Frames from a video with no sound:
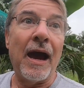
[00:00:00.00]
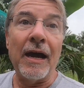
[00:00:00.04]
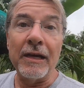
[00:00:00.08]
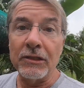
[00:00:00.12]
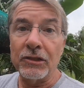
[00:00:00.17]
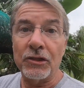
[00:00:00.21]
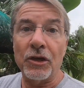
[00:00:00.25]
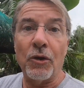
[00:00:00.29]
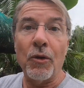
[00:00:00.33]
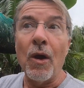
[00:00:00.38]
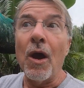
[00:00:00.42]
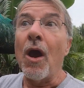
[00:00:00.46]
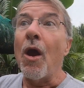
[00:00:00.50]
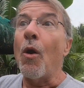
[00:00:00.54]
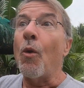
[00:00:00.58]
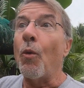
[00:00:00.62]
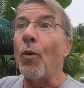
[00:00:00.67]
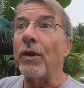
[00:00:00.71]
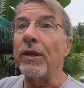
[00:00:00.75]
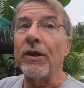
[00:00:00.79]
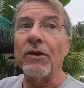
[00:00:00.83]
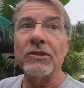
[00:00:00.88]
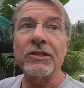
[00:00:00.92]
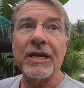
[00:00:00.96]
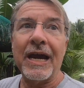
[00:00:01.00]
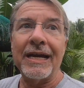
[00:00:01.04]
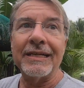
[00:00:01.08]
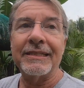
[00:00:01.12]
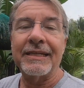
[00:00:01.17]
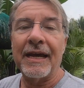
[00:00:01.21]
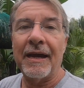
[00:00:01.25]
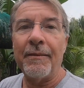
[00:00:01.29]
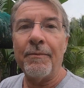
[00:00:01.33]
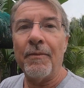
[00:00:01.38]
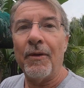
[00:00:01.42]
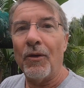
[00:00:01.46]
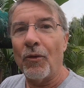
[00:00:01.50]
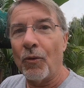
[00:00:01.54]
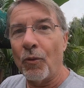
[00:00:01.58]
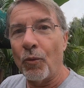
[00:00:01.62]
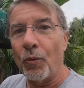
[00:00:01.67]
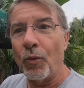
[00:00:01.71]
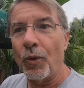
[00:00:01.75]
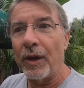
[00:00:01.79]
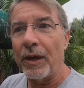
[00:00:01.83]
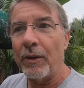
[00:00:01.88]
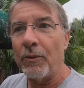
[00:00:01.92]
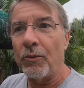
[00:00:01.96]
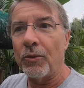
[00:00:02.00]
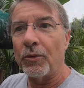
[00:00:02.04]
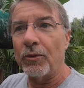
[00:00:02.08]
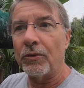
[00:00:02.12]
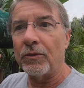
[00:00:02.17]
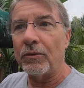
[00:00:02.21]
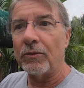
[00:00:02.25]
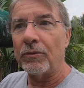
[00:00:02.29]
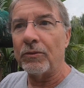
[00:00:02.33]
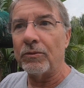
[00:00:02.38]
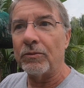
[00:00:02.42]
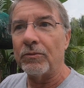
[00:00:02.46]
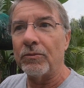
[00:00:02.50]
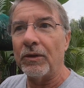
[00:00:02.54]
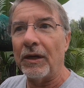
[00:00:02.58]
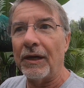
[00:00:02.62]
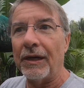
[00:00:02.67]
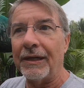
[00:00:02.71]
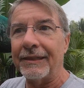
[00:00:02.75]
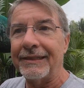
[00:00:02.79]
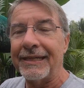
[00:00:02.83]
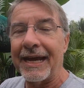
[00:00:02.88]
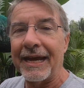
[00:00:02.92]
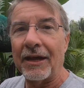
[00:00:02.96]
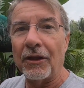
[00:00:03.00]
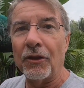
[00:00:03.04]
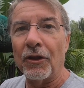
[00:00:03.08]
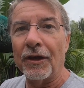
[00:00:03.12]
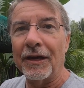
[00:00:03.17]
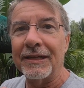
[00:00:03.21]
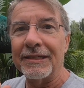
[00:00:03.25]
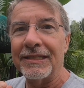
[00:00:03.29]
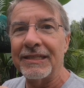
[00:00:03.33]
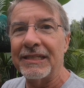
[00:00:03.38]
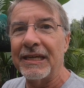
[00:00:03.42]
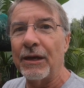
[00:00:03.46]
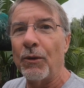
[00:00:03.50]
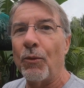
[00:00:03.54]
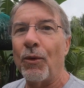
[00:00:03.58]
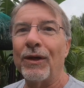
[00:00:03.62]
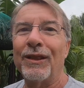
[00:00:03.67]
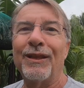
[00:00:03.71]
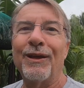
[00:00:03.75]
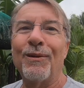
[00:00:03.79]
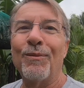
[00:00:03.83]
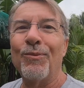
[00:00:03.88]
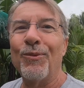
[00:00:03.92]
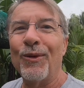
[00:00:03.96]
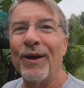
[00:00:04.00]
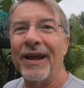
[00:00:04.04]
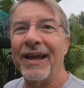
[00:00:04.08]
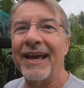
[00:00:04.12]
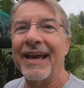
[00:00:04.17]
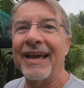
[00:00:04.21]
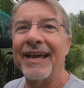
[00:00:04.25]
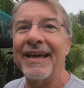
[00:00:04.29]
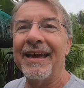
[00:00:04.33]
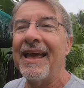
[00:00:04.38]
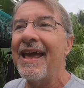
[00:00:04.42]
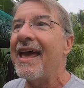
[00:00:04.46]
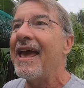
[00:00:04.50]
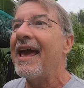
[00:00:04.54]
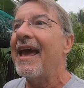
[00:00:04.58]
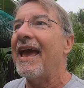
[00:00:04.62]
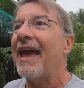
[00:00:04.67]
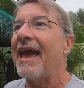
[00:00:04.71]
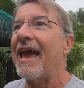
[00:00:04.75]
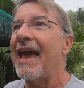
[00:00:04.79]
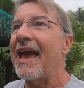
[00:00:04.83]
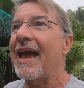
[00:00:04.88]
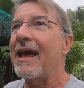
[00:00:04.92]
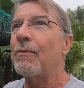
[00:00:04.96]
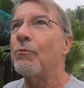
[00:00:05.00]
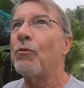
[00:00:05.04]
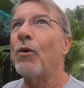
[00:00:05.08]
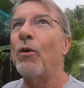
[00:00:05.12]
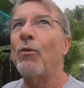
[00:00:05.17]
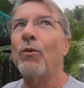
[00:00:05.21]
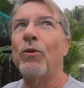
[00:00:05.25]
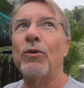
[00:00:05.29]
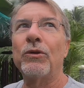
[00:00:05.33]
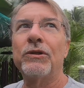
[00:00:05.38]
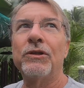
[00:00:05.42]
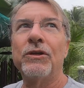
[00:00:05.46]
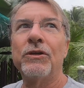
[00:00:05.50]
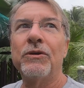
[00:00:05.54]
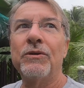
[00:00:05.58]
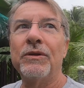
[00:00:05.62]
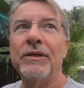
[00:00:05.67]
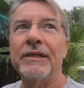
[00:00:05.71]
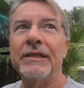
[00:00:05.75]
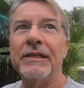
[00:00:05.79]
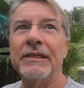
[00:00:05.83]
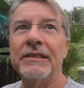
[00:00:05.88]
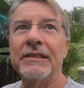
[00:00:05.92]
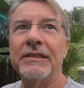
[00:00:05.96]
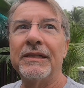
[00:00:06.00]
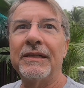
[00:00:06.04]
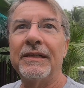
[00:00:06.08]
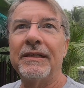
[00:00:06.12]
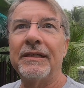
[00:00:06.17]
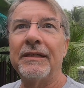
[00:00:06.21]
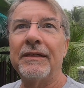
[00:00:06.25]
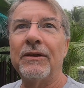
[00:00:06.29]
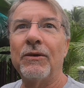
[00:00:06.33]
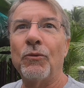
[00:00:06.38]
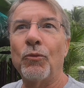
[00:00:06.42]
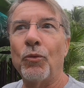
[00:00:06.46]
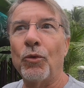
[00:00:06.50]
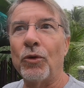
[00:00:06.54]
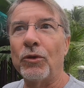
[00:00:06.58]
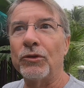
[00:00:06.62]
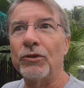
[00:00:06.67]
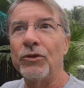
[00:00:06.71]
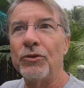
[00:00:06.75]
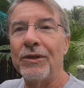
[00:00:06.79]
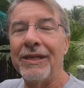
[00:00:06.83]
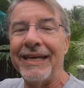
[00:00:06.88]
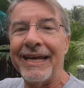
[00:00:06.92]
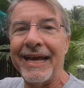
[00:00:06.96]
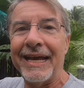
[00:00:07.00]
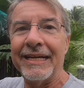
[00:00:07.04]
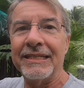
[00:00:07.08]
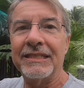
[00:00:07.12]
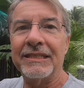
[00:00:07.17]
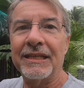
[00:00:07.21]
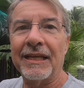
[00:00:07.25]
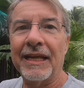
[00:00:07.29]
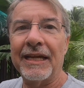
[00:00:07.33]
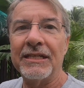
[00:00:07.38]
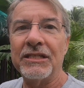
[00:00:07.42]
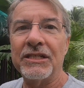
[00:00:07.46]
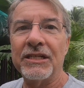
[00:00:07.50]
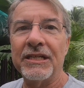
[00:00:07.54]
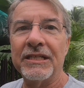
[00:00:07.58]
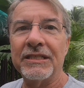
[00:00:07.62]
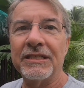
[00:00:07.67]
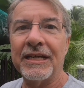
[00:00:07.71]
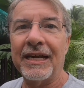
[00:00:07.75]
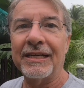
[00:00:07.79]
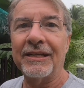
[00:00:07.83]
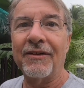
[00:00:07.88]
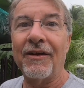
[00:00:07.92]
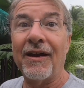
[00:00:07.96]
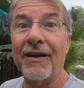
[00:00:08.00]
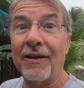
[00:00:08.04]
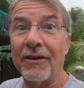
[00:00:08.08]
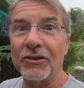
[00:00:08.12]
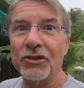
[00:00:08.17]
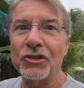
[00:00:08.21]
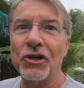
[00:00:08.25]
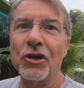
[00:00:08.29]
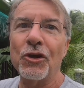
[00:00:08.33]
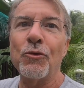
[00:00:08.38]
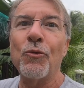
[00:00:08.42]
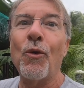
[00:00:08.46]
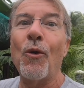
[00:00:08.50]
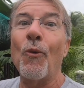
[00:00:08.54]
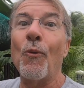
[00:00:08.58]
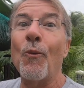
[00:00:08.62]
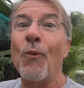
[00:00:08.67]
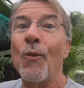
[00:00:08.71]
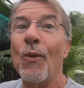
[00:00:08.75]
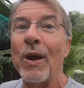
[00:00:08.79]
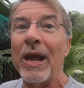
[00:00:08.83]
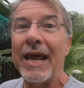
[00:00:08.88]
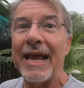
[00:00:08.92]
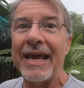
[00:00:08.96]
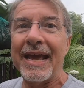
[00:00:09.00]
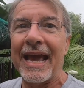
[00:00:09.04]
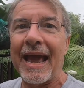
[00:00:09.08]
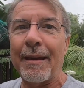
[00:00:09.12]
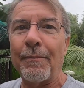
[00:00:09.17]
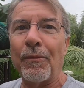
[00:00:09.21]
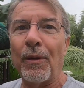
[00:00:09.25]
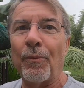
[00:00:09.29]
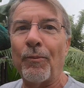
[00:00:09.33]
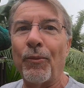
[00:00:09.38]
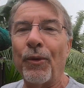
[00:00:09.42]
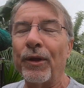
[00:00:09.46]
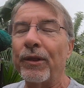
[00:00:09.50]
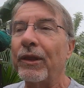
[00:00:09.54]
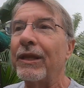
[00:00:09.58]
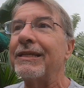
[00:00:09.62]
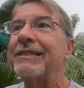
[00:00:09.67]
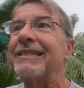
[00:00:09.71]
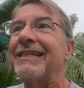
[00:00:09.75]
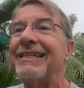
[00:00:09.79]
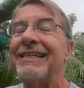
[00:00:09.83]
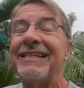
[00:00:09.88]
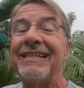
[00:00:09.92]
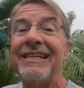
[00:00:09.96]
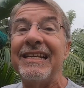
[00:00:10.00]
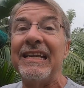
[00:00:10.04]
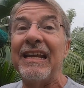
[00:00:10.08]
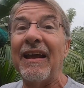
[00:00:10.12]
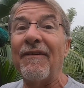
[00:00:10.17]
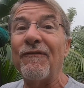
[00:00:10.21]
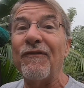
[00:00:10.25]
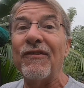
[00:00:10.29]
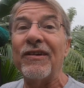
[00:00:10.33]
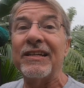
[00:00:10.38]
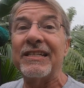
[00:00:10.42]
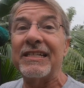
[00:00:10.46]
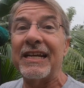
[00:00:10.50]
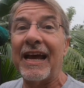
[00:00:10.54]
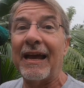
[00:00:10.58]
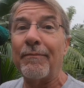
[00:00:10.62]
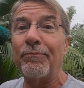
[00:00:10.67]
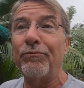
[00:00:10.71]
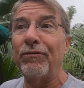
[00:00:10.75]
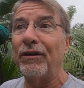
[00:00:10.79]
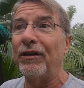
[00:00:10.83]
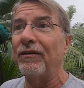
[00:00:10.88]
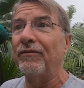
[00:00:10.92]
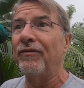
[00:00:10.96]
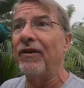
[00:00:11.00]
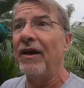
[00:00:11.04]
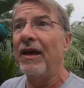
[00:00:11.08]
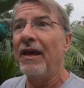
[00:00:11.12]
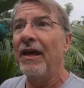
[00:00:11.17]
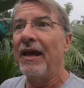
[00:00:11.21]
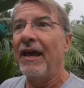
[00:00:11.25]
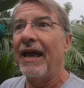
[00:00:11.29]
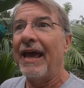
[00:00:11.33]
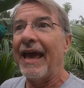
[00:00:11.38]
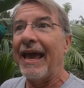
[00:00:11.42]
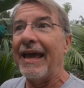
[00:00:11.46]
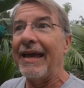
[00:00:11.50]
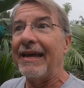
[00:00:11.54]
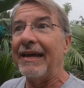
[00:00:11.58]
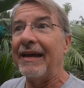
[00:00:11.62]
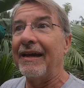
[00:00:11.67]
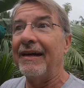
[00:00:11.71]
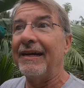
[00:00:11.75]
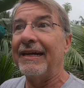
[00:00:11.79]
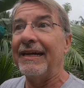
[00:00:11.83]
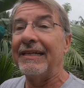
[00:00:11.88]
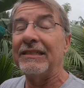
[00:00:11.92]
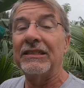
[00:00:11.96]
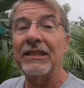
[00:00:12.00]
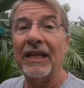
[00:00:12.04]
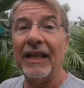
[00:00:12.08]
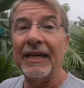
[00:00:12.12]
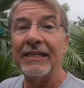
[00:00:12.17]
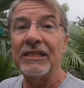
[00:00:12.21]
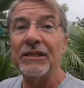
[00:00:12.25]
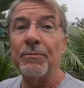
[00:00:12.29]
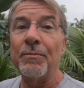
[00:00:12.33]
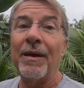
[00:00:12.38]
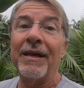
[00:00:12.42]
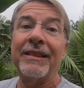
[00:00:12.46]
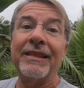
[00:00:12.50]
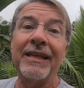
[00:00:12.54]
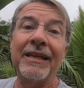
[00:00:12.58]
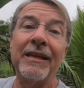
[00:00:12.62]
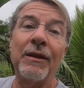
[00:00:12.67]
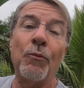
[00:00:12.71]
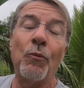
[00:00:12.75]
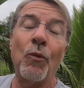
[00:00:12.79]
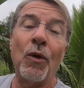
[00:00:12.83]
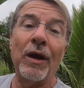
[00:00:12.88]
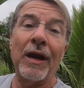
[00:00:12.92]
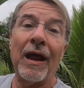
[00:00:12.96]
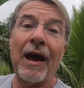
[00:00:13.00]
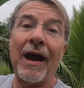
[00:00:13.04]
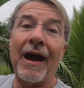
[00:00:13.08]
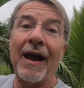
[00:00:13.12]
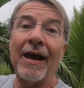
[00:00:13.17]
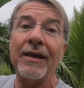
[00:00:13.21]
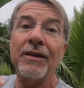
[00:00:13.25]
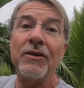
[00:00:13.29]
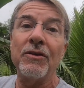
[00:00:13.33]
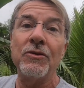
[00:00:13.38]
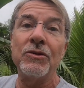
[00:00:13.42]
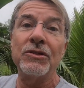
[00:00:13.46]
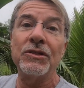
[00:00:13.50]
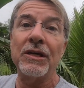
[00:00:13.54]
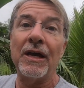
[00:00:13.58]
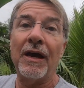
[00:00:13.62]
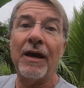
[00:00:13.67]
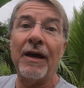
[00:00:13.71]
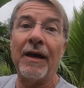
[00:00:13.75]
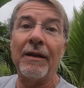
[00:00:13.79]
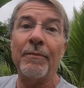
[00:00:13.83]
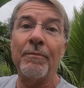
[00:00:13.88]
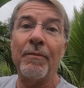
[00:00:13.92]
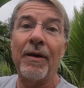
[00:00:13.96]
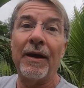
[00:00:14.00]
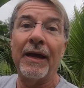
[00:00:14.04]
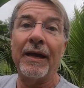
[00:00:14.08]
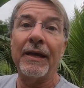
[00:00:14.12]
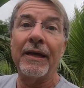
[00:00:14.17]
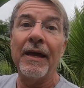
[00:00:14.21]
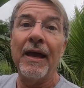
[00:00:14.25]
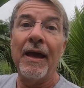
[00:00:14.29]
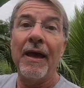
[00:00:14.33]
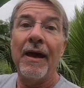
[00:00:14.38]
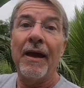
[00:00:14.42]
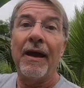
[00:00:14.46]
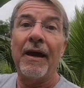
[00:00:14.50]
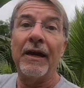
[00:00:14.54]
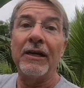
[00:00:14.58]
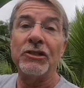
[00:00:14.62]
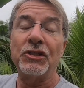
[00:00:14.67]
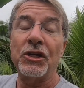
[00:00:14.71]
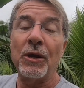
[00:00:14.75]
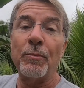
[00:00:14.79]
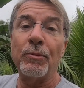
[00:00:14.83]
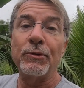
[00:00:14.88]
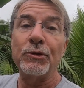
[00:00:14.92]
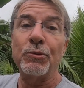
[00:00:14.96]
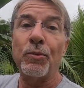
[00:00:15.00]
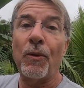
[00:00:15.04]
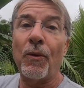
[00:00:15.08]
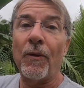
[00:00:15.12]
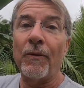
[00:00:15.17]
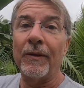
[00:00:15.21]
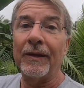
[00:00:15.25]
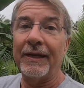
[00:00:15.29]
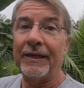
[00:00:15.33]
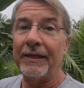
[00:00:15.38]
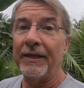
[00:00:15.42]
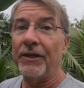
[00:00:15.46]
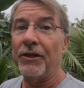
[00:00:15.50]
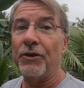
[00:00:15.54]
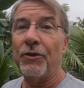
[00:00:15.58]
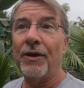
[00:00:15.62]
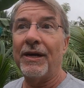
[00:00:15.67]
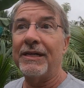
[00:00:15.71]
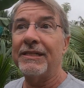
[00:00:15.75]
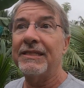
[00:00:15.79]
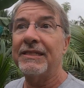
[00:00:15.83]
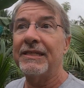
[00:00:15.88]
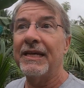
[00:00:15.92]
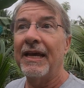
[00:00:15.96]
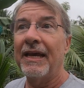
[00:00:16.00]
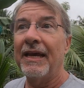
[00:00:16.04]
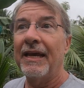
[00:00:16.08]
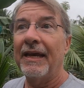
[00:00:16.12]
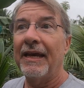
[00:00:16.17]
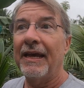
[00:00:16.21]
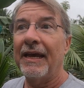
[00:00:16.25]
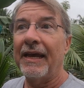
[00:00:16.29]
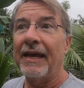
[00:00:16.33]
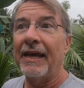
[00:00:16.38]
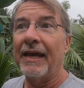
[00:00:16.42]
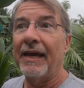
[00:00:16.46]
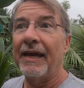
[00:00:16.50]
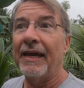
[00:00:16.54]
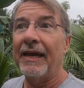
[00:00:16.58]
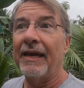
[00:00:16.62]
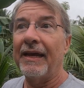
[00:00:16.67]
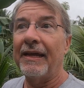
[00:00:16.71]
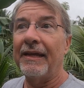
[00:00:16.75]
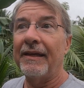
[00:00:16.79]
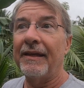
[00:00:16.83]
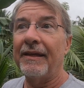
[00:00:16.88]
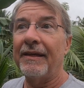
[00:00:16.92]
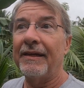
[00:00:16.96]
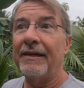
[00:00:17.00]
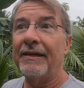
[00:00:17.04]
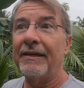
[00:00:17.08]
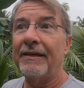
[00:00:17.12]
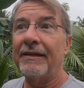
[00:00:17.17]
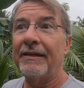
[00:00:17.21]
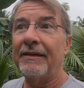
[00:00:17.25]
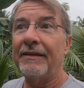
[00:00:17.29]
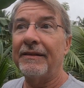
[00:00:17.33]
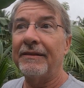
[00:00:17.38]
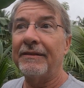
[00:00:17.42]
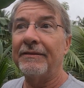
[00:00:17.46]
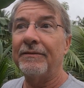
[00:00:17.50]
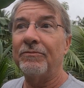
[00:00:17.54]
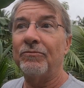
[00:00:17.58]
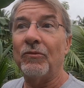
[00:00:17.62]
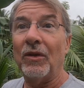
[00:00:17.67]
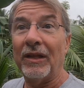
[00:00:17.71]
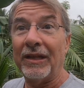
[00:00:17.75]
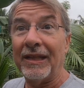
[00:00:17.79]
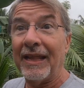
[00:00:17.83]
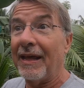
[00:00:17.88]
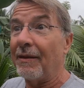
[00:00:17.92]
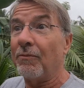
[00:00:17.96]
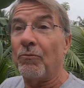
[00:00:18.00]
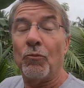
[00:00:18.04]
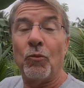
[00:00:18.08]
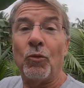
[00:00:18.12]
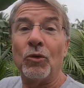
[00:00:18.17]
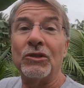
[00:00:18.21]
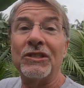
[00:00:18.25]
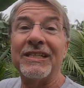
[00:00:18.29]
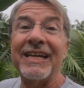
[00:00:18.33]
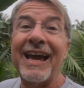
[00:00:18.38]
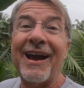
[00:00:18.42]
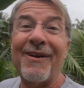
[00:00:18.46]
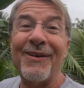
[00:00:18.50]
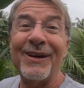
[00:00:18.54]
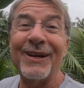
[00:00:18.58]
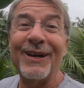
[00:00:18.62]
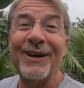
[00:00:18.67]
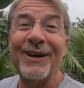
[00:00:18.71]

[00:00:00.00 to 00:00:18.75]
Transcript: So when those guys come, we will take a look and see what they're bringing. And what we'll do is we'll do the installation inside the ground. I'll show you what we came up with. It's a different type of installation method than what I use on my shepherd's pole in the US. And then we'll see how it